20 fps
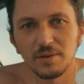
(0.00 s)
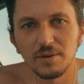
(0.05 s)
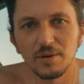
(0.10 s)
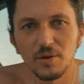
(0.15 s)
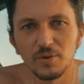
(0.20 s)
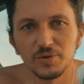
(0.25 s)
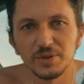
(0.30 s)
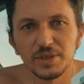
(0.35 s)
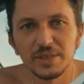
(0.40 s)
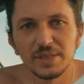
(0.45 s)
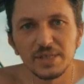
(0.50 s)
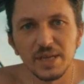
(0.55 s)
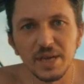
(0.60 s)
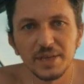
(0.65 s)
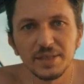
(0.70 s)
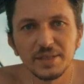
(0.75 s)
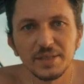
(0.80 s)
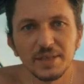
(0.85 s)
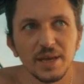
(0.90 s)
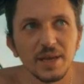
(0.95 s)
goes
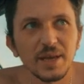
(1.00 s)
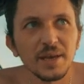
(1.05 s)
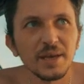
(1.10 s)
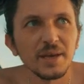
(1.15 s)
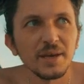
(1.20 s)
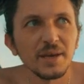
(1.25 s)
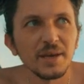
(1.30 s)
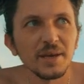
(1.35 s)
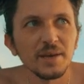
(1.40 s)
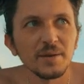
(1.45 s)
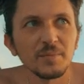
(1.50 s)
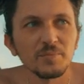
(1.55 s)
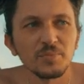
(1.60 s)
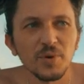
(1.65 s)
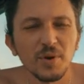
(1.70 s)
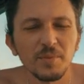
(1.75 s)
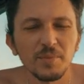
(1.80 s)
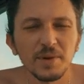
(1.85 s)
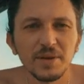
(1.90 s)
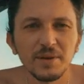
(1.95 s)
inside, and
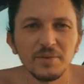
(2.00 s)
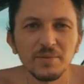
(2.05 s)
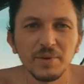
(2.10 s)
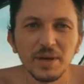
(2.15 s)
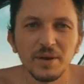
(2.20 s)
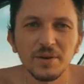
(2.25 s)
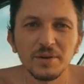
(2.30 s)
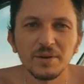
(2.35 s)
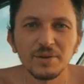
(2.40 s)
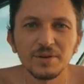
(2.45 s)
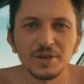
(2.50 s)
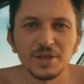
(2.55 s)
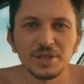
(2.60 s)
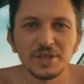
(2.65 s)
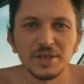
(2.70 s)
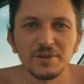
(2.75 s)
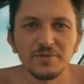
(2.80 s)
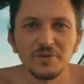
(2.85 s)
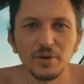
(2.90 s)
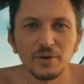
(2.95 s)
probably we're gonna
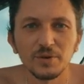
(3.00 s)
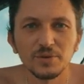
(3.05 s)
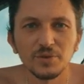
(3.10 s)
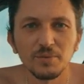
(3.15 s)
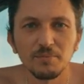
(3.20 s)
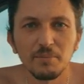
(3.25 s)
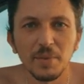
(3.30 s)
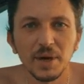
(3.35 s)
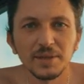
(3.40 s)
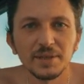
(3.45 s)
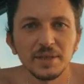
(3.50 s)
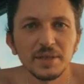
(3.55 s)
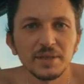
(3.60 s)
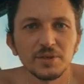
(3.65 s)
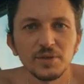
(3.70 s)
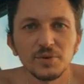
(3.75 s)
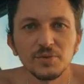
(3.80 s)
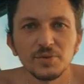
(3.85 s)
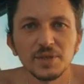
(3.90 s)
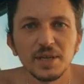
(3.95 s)
receive those on Monday,
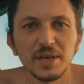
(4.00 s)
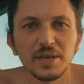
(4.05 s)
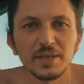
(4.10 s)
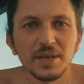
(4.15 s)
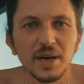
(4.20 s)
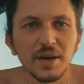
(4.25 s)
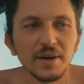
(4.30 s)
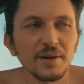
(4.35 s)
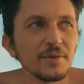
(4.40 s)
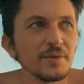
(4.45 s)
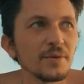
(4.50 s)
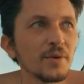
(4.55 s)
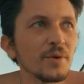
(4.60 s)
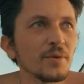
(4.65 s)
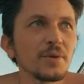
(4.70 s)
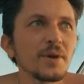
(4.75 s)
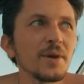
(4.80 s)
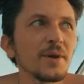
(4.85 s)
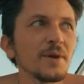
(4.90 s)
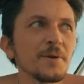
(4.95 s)
Tuesday, I don't
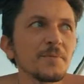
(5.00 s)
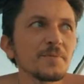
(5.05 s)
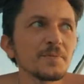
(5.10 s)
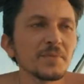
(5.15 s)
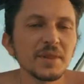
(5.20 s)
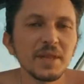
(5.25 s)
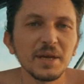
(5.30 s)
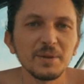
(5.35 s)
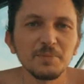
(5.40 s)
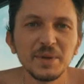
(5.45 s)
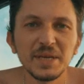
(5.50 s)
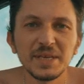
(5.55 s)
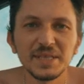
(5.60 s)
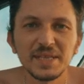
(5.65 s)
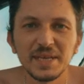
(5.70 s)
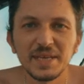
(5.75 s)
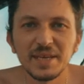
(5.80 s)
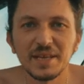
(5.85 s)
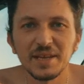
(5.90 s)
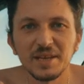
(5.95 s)
know. That means
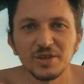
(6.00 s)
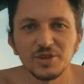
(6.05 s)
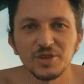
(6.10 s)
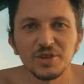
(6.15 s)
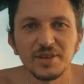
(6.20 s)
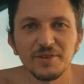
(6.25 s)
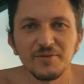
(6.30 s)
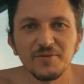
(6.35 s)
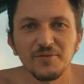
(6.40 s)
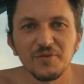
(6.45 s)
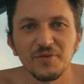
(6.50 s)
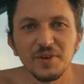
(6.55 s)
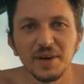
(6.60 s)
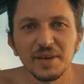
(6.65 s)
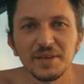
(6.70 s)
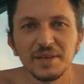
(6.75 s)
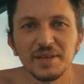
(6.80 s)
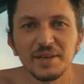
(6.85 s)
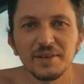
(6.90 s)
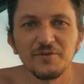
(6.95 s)
I can actually
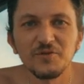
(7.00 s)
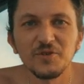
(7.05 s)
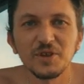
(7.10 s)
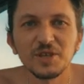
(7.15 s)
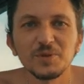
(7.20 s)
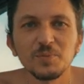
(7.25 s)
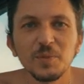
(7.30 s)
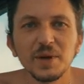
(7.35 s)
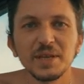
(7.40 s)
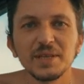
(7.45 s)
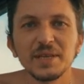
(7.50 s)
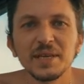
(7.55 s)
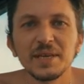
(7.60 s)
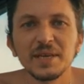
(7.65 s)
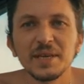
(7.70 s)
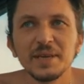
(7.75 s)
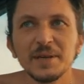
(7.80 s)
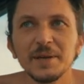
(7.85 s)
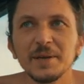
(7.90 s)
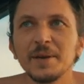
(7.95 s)
finally fix my
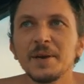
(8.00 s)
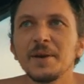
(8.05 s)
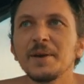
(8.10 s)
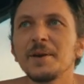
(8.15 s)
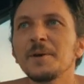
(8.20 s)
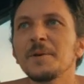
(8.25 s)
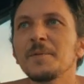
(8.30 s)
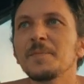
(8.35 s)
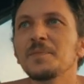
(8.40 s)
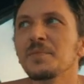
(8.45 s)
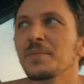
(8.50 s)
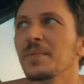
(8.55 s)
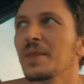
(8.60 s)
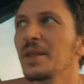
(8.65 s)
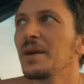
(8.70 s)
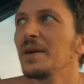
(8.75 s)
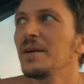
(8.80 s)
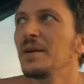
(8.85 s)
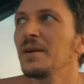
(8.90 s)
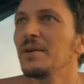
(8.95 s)
dinghy,
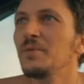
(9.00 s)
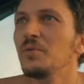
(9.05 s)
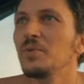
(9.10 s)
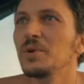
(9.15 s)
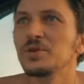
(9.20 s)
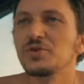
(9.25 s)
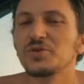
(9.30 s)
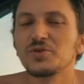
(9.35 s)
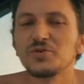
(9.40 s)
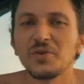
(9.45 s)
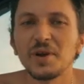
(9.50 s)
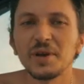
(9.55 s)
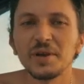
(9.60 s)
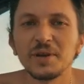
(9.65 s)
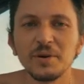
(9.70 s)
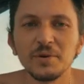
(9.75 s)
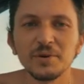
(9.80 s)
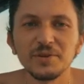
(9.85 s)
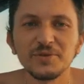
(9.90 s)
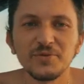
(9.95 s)
which right
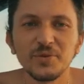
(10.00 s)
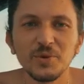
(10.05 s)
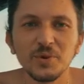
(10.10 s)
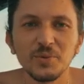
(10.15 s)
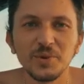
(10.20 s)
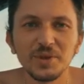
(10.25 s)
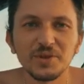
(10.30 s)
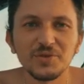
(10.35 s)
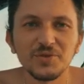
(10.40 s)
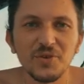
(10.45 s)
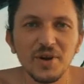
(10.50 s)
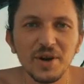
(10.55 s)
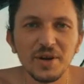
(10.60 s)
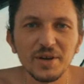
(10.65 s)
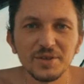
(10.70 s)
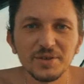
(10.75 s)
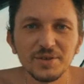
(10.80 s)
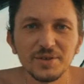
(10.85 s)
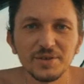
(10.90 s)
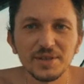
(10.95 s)
now is full with
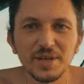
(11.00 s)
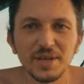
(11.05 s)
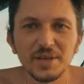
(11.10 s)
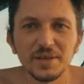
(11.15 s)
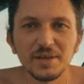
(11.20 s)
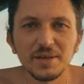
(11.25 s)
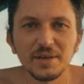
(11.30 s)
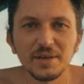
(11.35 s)
trash because I